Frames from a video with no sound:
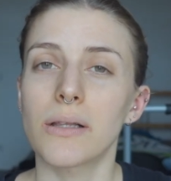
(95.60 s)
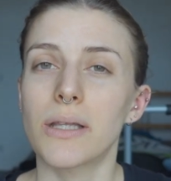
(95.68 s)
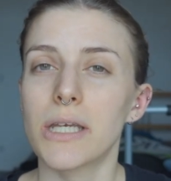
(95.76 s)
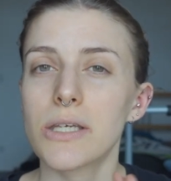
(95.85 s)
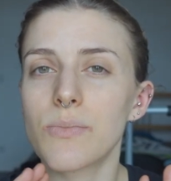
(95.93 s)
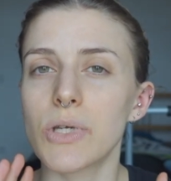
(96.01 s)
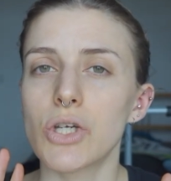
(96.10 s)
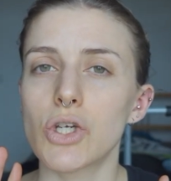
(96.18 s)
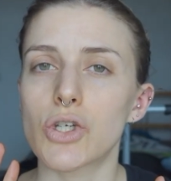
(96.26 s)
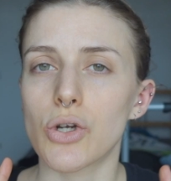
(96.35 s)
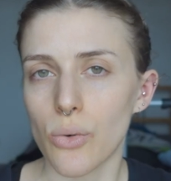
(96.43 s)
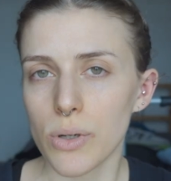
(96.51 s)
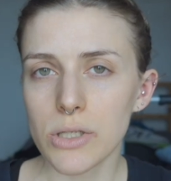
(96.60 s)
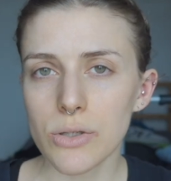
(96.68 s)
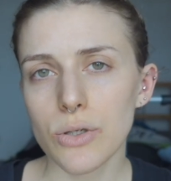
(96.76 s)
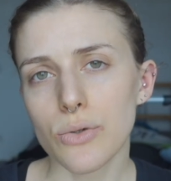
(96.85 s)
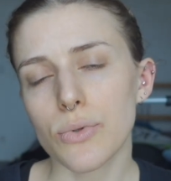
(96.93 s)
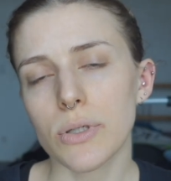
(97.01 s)
Let me show it to
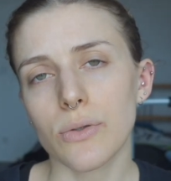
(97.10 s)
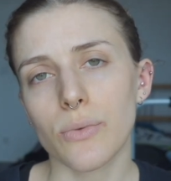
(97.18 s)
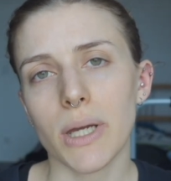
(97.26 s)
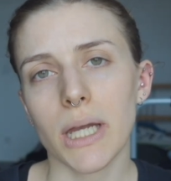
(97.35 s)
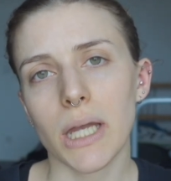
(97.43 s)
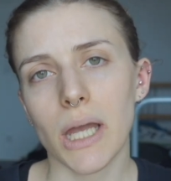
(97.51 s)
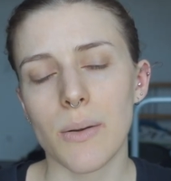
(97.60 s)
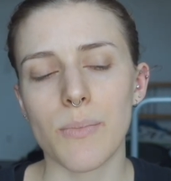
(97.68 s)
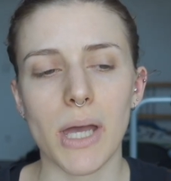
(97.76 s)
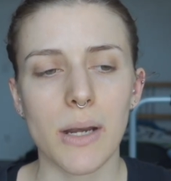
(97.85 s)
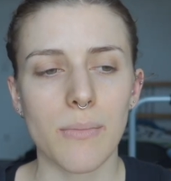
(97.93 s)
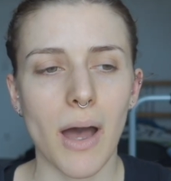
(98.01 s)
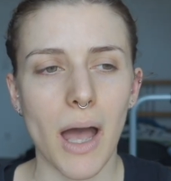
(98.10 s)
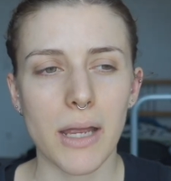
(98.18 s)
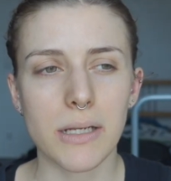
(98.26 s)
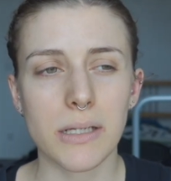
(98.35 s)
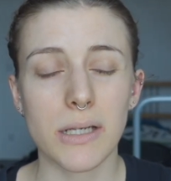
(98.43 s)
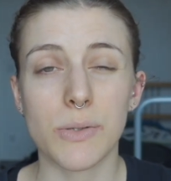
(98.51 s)
you real quick, and bear in
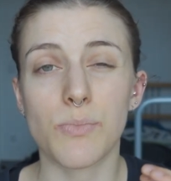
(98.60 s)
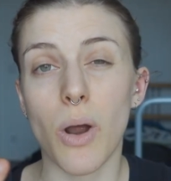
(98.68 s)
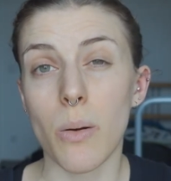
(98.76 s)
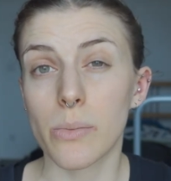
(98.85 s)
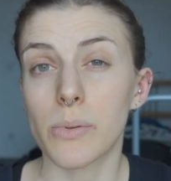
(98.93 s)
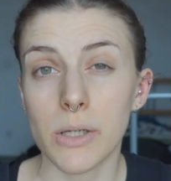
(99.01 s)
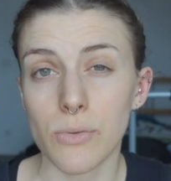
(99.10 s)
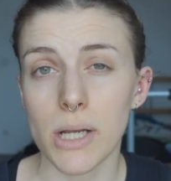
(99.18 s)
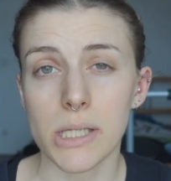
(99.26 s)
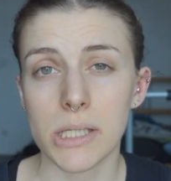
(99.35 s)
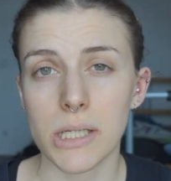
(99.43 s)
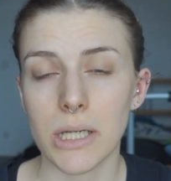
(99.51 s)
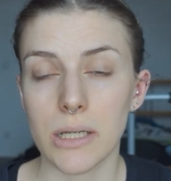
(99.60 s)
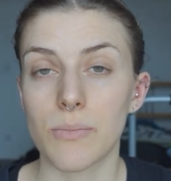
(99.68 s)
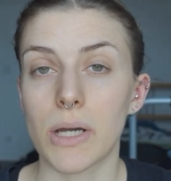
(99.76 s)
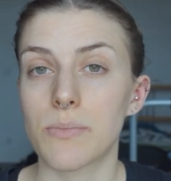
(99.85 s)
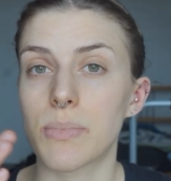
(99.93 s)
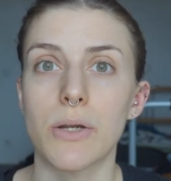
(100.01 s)
mind, it's probably crusty. It
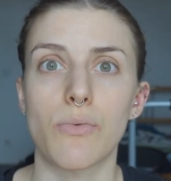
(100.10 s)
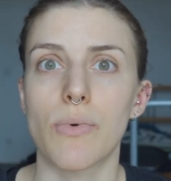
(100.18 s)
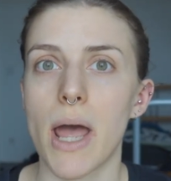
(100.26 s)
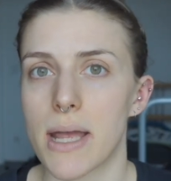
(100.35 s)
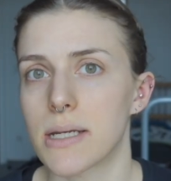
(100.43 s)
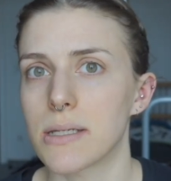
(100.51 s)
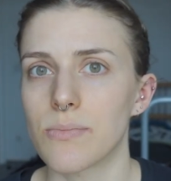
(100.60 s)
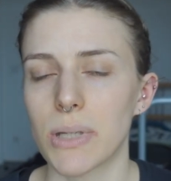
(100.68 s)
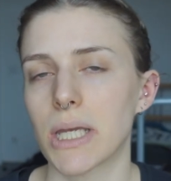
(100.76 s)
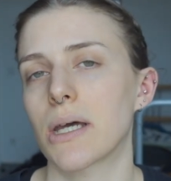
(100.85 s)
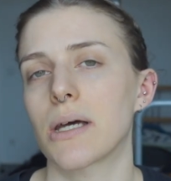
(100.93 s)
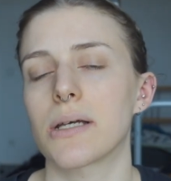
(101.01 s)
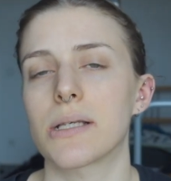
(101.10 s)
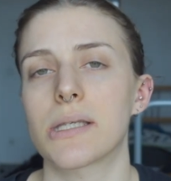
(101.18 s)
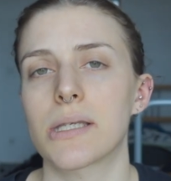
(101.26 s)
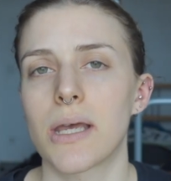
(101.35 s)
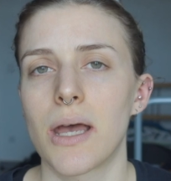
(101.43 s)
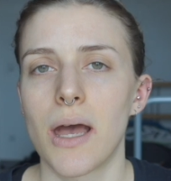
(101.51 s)
might be red
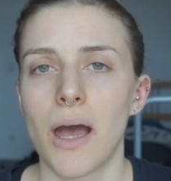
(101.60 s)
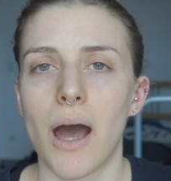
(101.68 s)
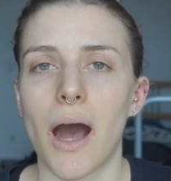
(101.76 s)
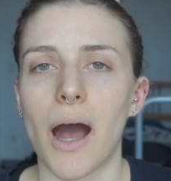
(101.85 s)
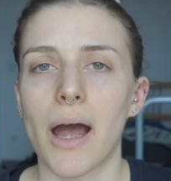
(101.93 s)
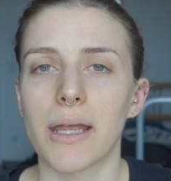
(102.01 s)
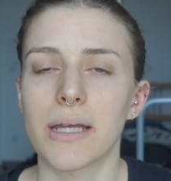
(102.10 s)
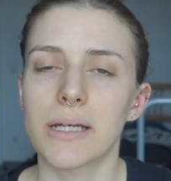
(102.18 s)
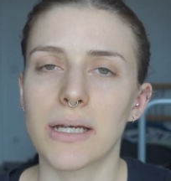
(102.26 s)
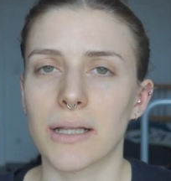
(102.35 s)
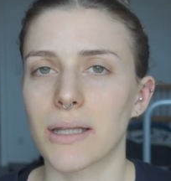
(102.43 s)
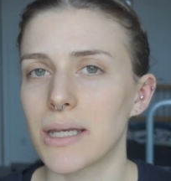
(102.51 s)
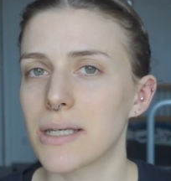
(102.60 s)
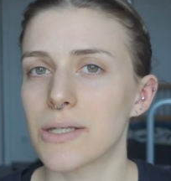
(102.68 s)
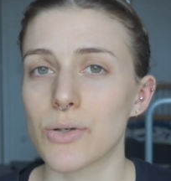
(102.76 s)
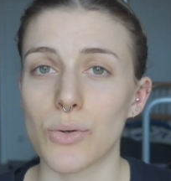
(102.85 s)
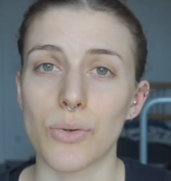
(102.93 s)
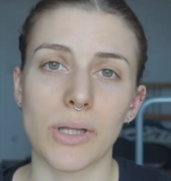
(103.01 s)
because I cleaned
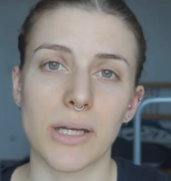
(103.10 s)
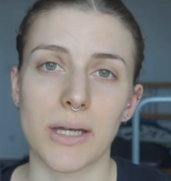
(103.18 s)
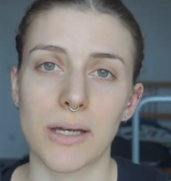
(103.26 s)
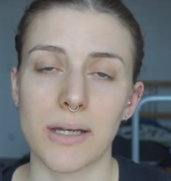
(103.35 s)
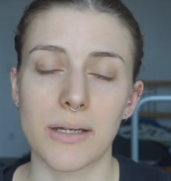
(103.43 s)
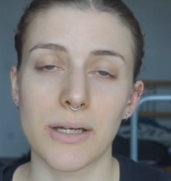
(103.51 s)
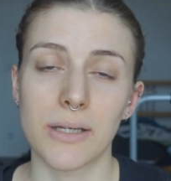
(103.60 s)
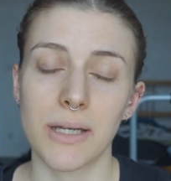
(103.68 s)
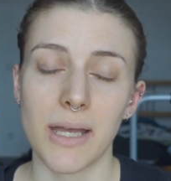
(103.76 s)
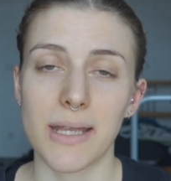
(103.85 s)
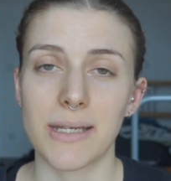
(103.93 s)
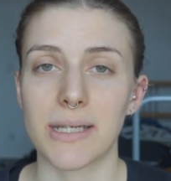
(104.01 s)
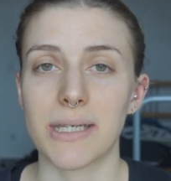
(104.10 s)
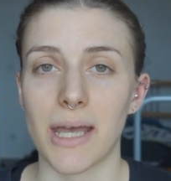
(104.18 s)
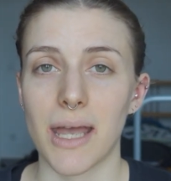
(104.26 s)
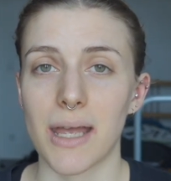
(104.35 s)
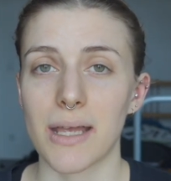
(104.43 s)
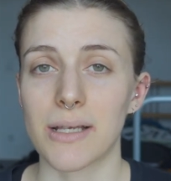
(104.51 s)
it earlier in the
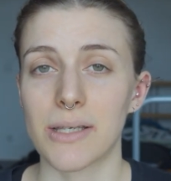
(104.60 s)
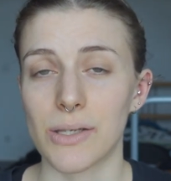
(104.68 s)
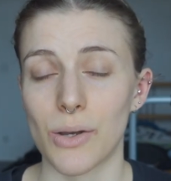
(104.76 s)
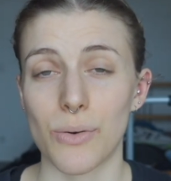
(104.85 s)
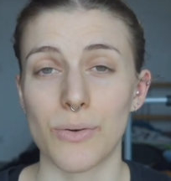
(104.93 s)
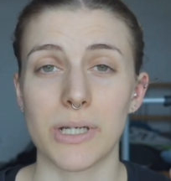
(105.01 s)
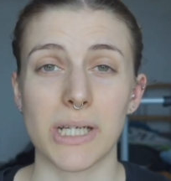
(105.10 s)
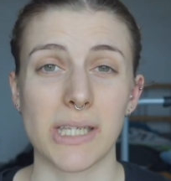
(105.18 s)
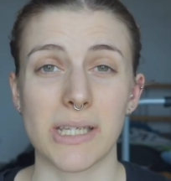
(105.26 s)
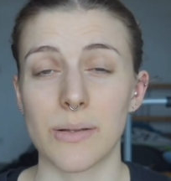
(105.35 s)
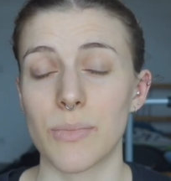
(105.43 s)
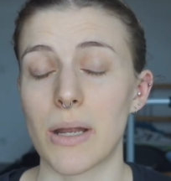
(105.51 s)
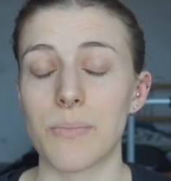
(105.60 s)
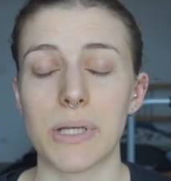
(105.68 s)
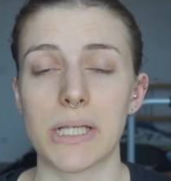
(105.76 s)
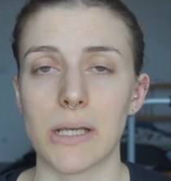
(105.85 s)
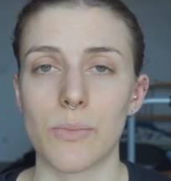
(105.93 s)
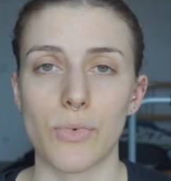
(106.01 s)
day, so there still might
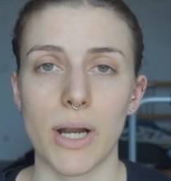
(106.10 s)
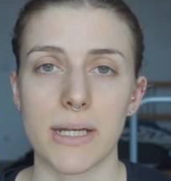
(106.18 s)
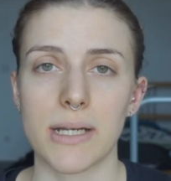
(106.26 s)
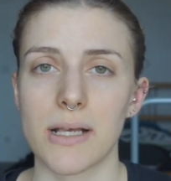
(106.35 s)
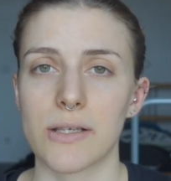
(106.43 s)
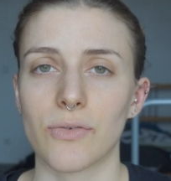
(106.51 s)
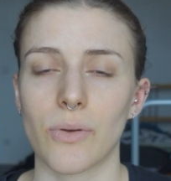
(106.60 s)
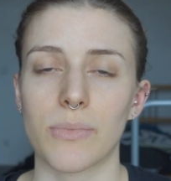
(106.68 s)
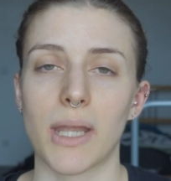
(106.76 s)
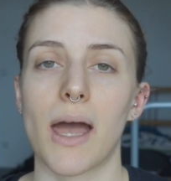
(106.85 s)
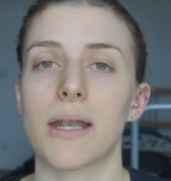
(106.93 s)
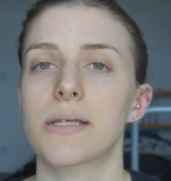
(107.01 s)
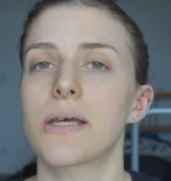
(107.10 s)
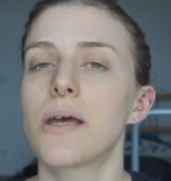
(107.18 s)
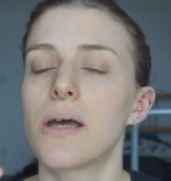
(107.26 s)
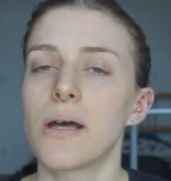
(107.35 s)
be some redness from that.